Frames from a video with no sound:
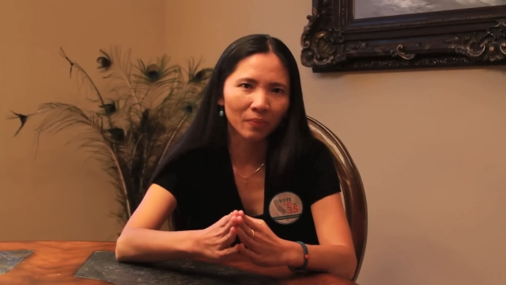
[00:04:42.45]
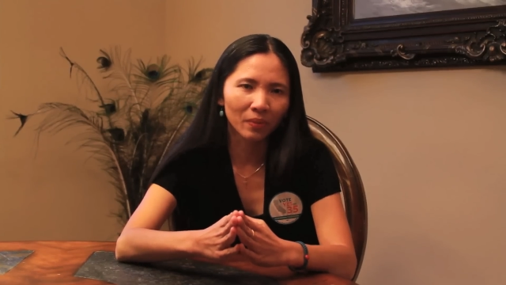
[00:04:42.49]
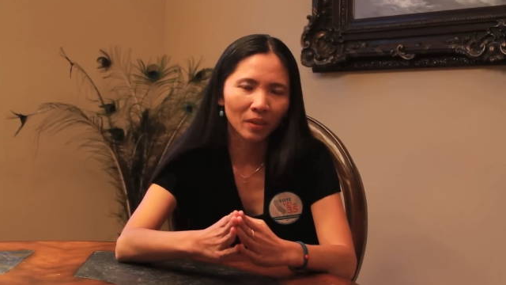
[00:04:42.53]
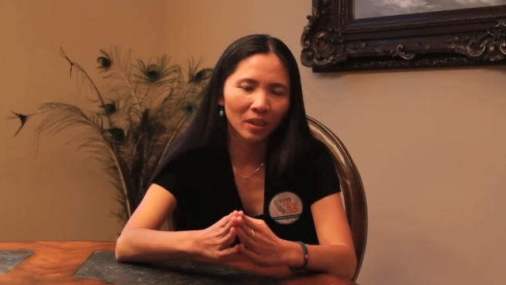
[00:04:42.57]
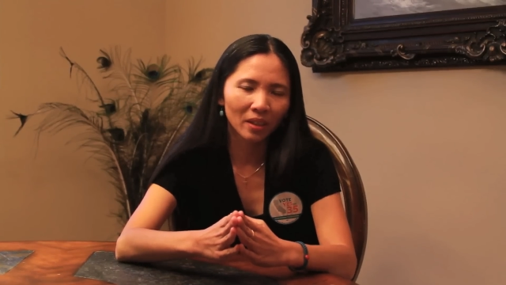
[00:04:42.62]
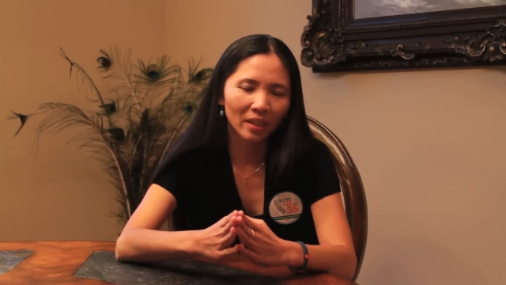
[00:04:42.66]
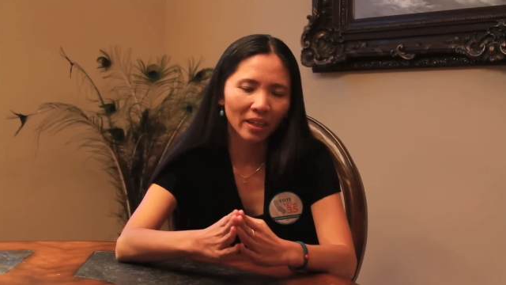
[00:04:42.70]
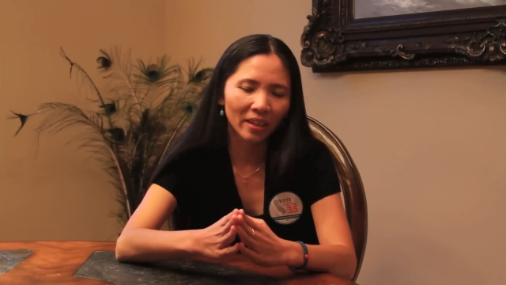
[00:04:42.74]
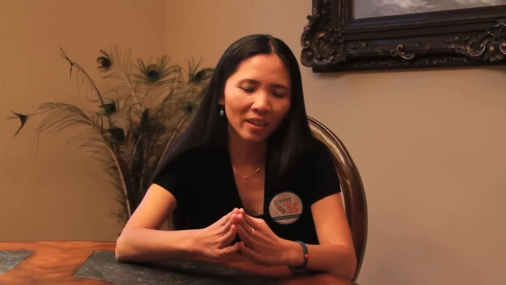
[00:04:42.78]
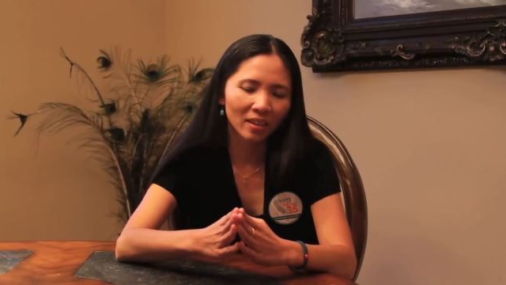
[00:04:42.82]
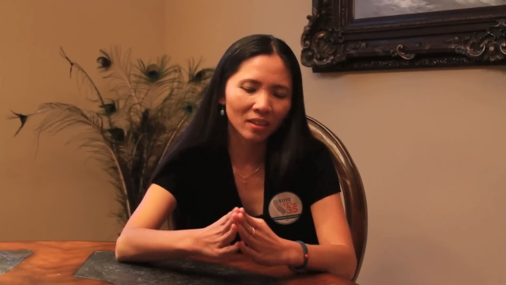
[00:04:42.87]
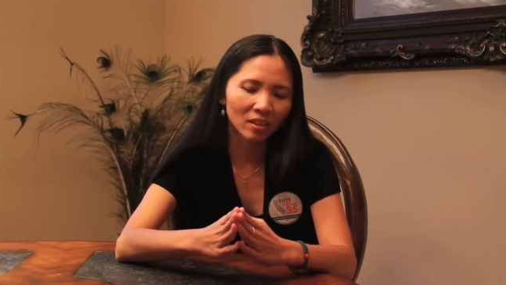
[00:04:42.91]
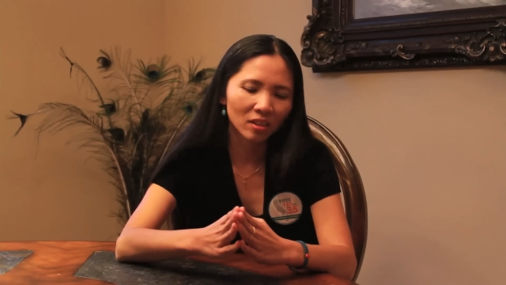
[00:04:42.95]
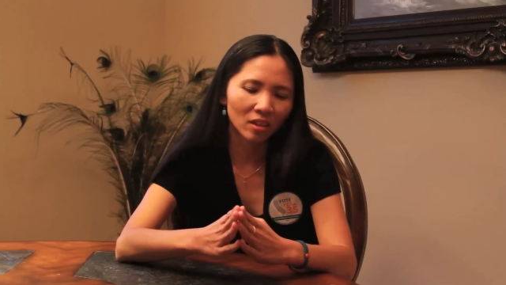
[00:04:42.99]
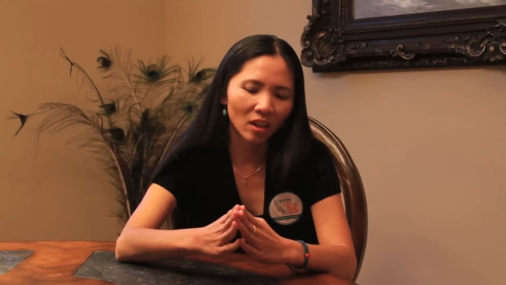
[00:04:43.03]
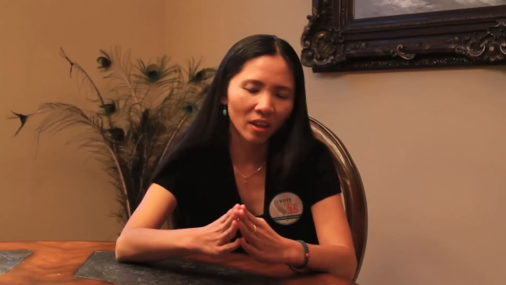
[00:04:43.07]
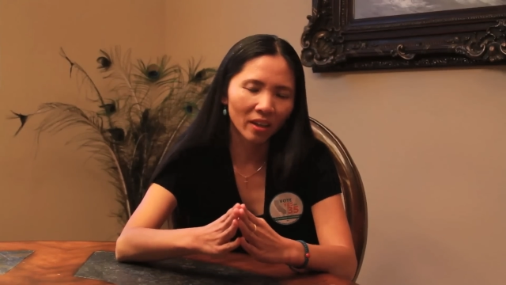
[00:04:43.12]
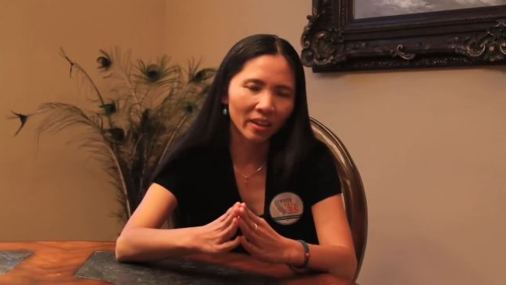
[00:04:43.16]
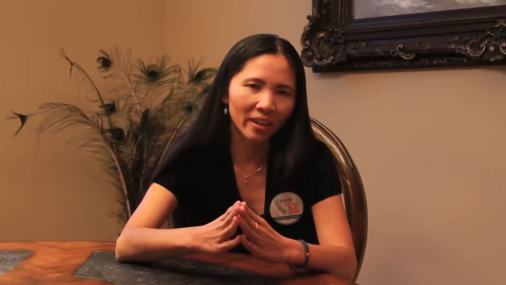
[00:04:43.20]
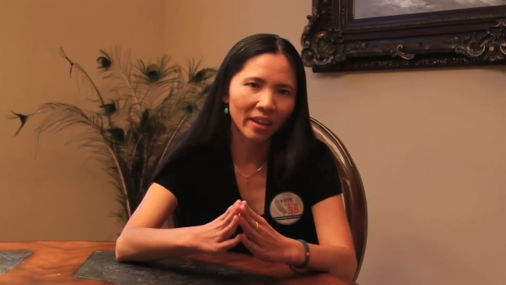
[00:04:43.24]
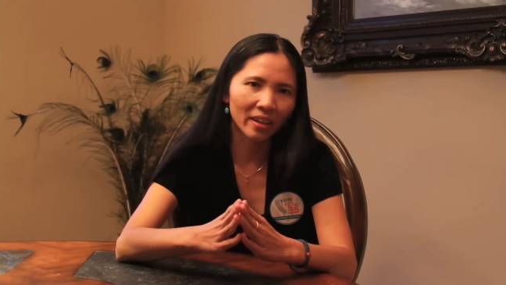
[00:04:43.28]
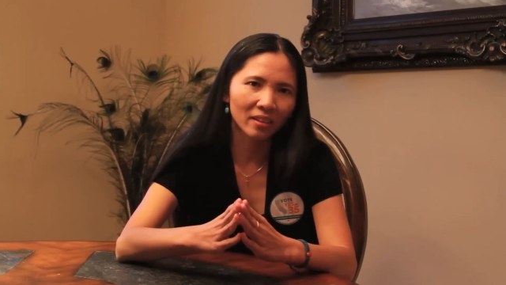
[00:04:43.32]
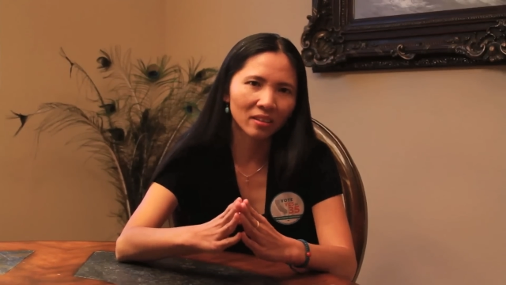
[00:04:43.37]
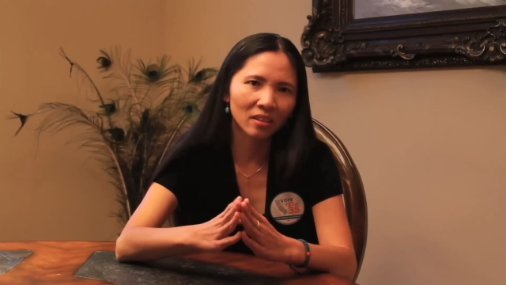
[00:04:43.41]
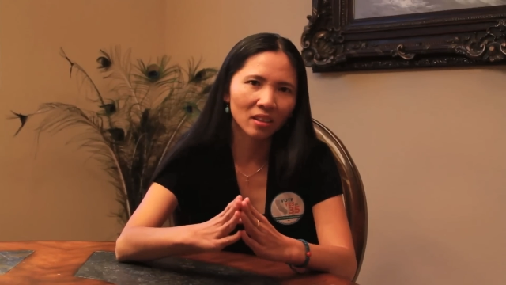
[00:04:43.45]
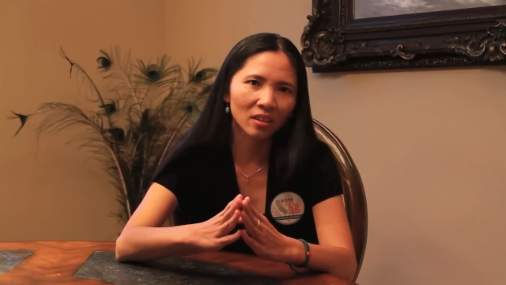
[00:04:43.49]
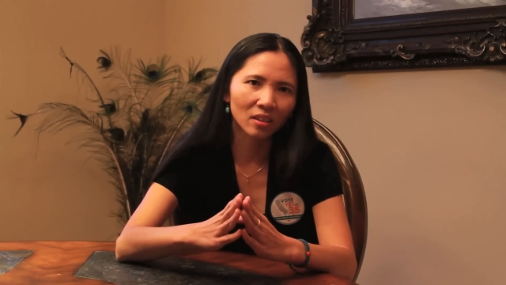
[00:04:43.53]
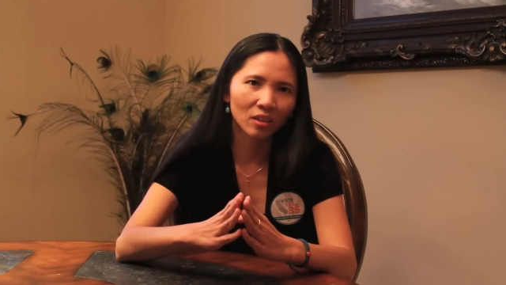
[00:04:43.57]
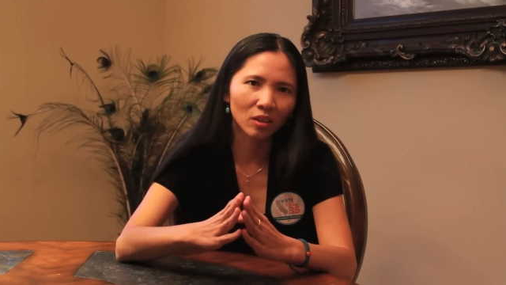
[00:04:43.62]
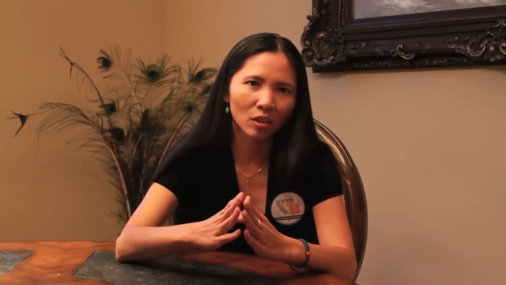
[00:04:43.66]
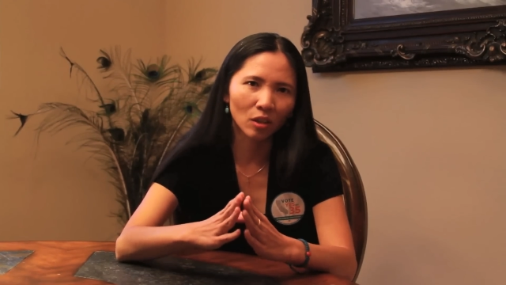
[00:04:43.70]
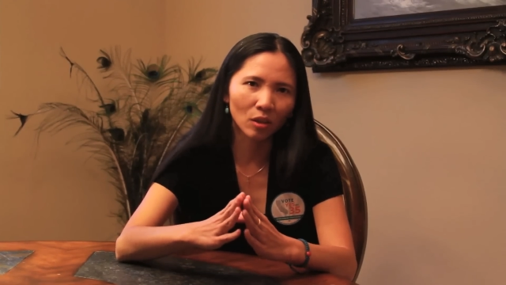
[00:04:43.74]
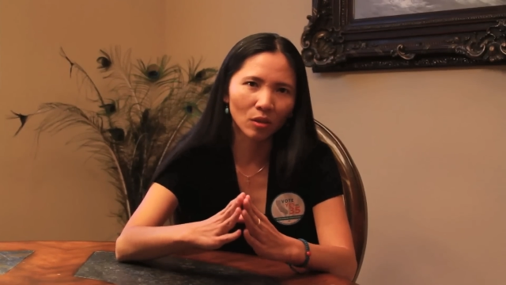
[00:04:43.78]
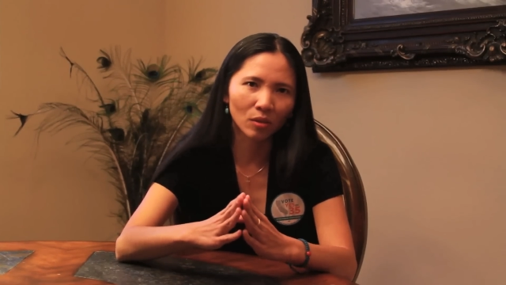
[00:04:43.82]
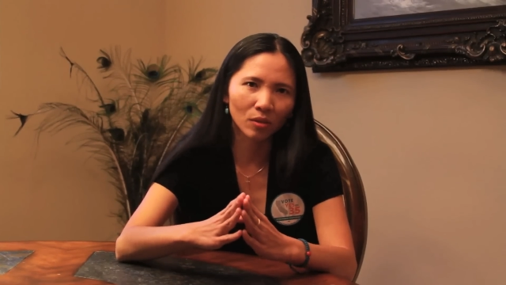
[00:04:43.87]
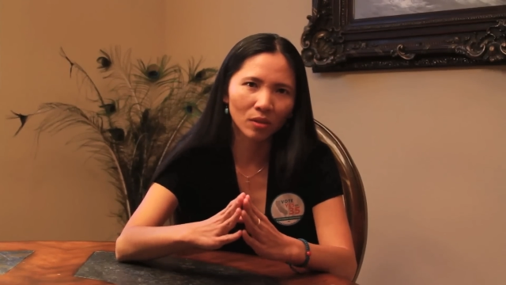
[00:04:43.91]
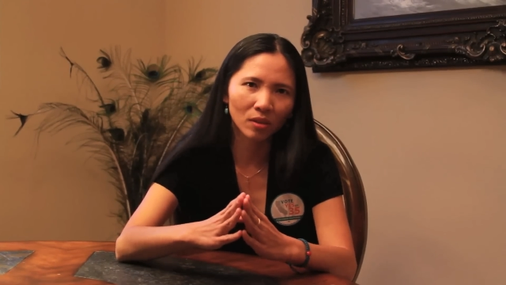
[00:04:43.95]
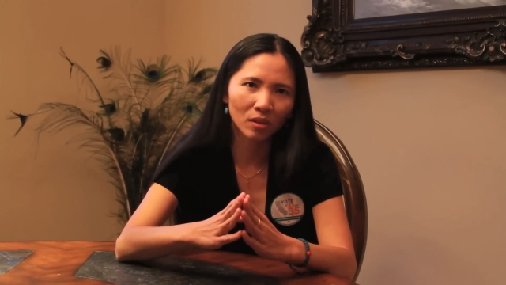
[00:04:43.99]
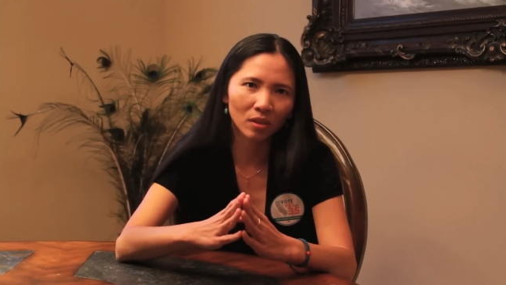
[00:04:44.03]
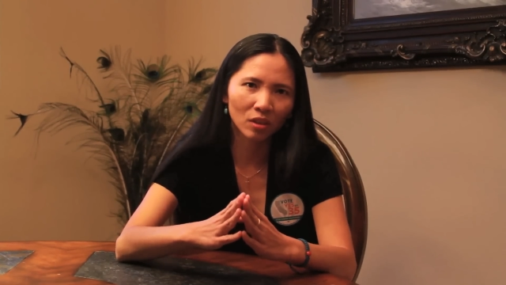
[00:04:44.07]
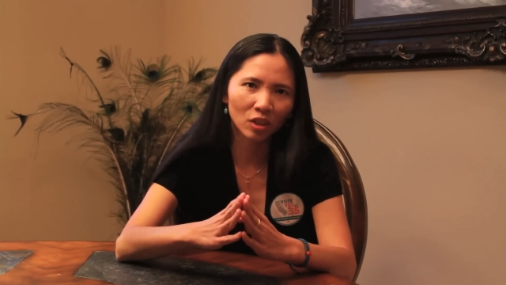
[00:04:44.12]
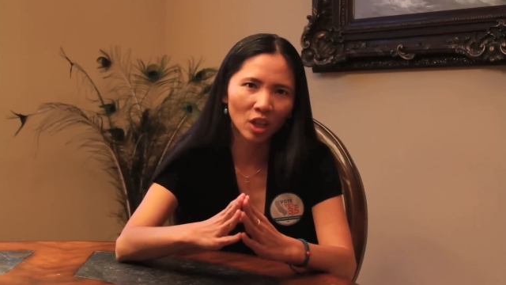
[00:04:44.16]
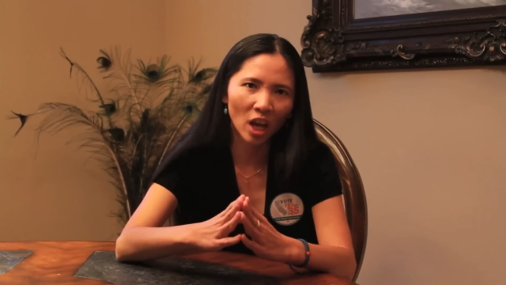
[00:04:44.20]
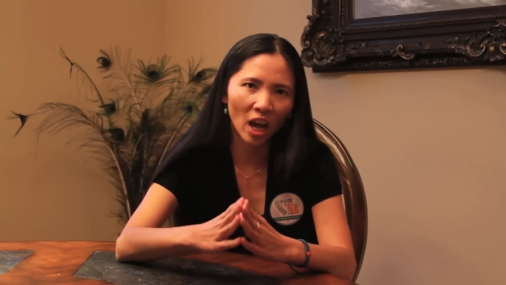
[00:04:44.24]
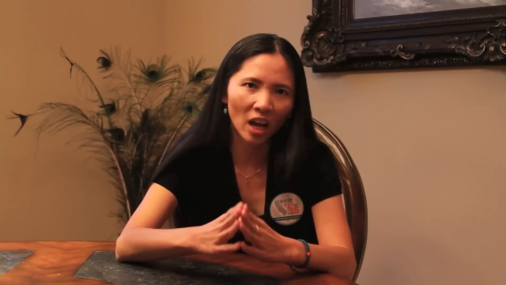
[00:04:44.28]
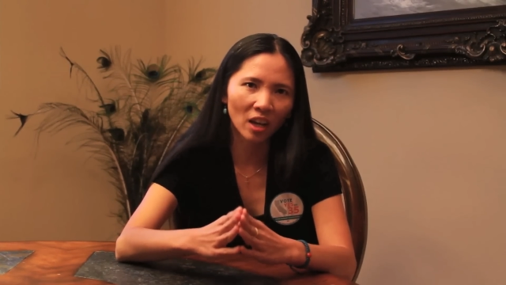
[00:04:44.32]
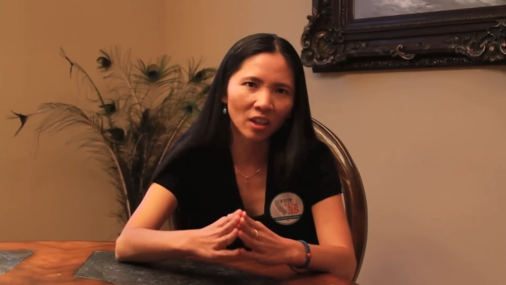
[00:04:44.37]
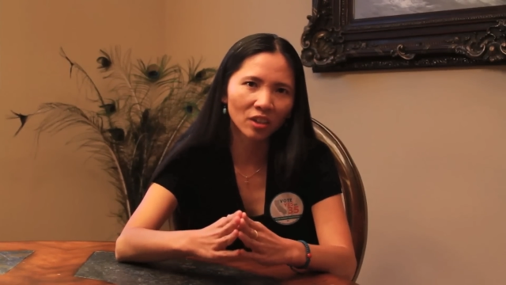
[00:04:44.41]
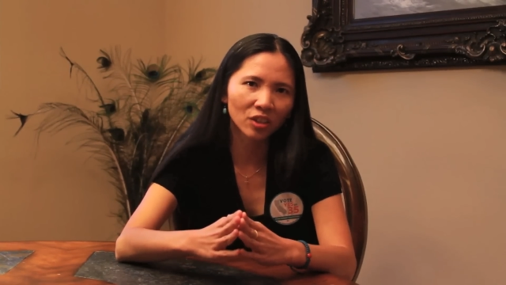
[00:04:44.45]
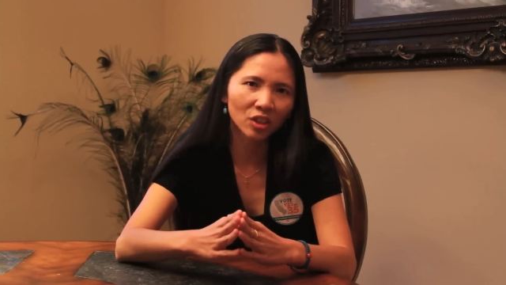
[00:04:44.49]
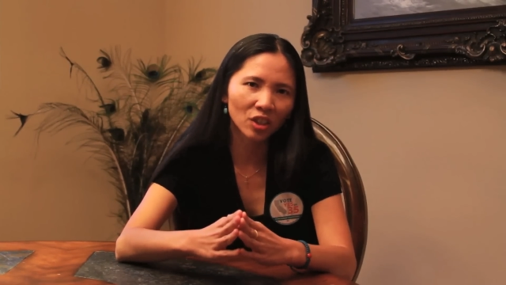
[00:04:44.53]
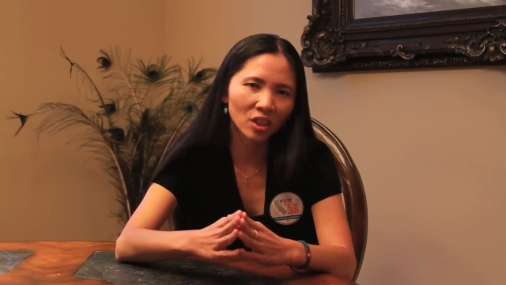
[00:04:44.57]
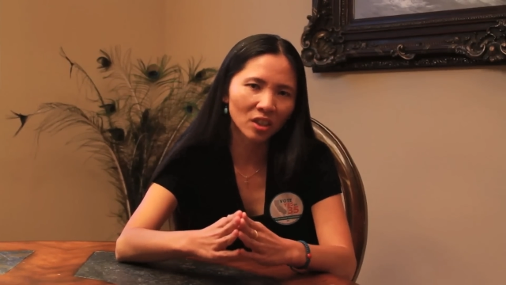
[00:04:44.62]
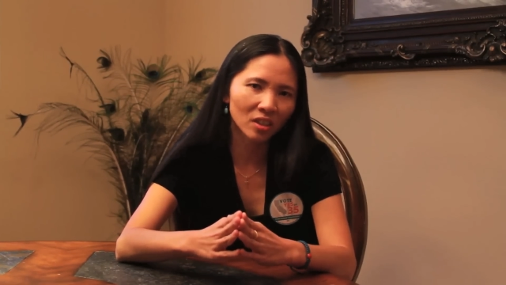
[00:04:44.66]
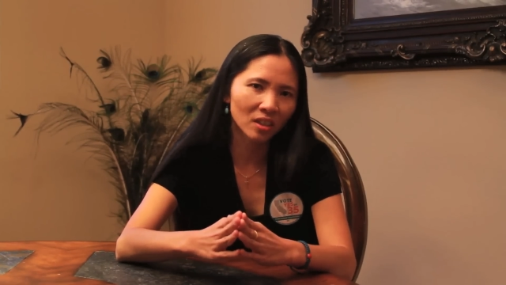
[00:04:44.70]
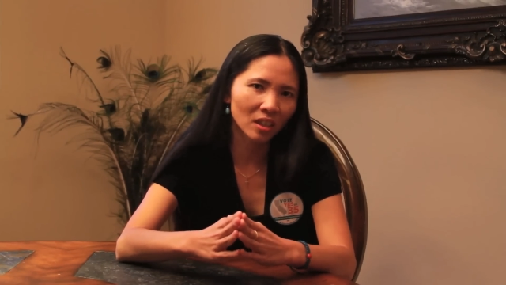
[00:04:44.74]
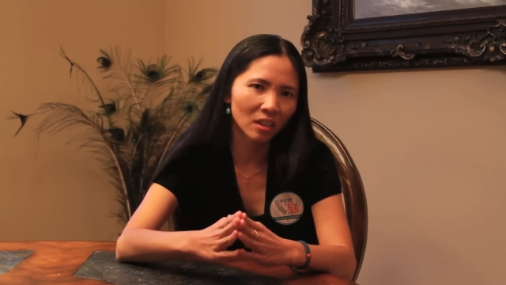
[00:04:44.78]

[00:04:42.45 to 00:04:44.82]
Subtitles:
let those challenges